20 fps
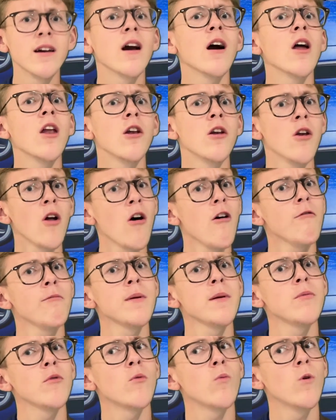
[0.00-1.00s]
A lot of people
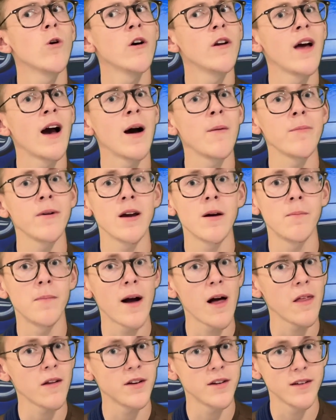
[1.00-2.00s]
weren't happy about
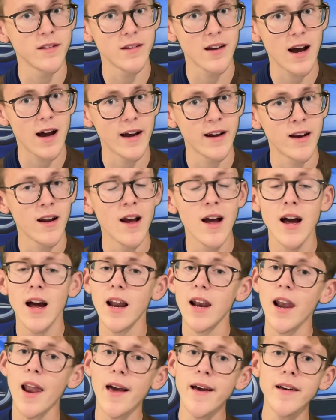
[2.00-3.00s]
the design.
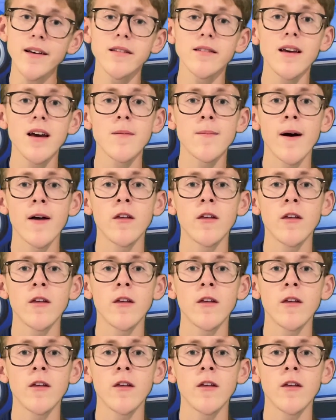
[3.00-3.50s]
Like I say about the